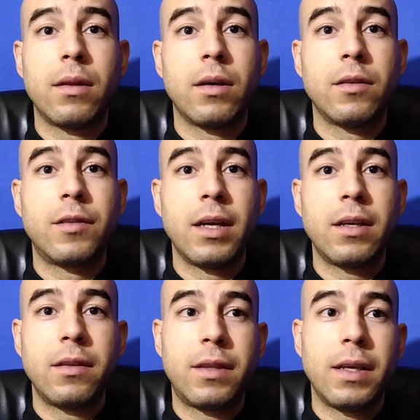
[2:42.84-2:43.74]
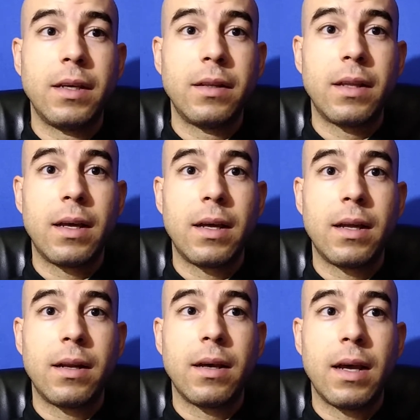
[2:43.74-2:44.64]
The second thing
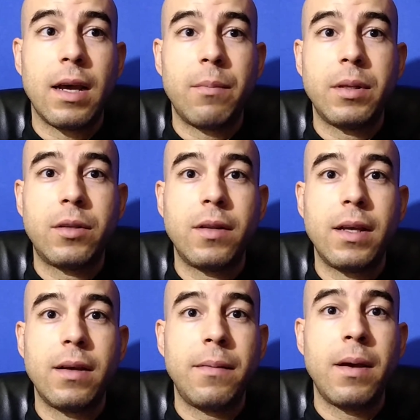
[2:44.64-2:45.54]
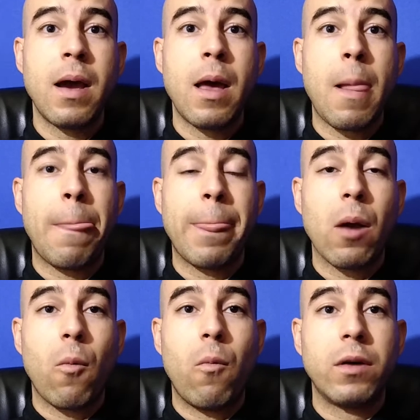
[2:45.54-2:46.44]
that happened today
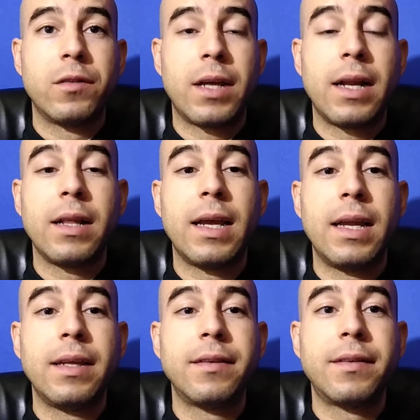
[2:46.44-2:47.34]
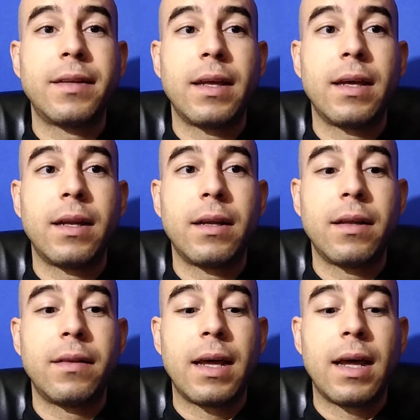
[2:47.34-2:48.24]
was that a lady said
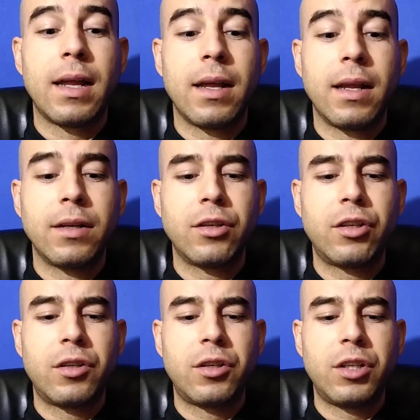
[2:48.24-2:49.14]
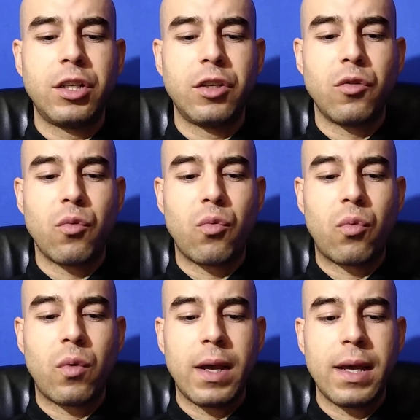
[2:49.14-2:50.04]
that she
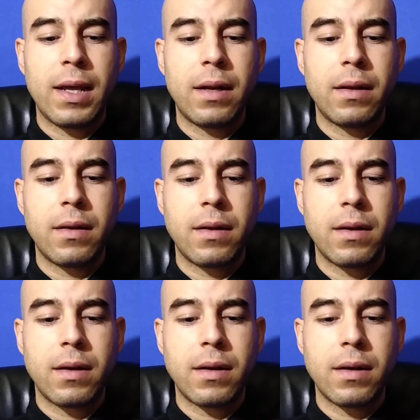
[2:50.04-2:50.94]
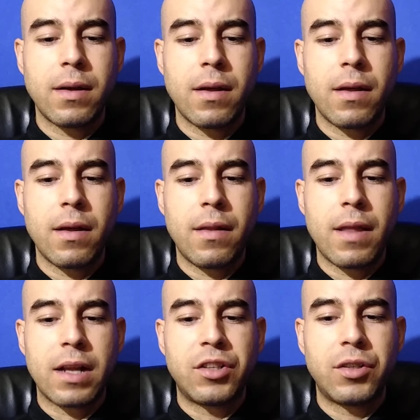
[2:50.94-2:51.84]
read
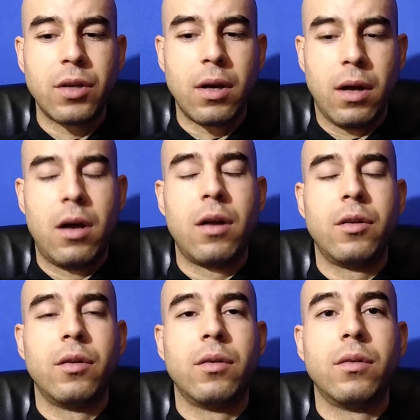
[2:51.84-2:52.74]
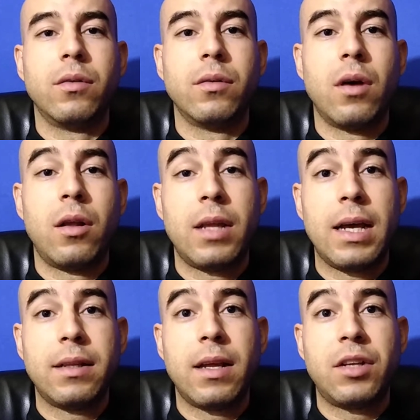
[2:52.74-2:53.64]
that on
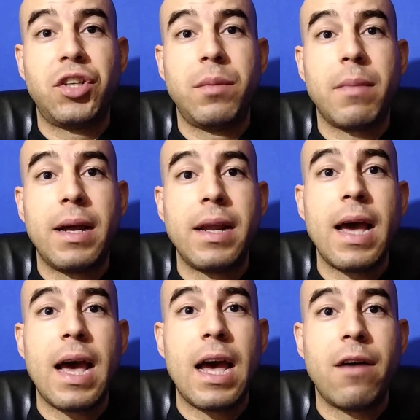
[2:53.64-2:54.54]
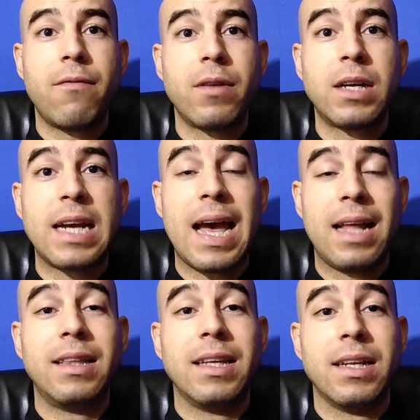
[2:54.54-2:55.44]
online that she might have a
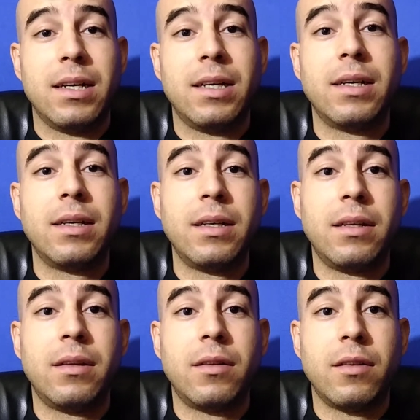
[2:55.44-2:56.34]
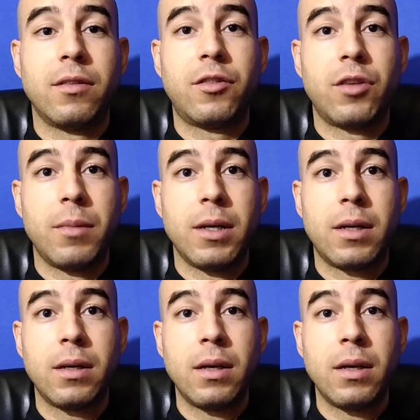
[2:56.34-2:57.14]
candida in the stomach,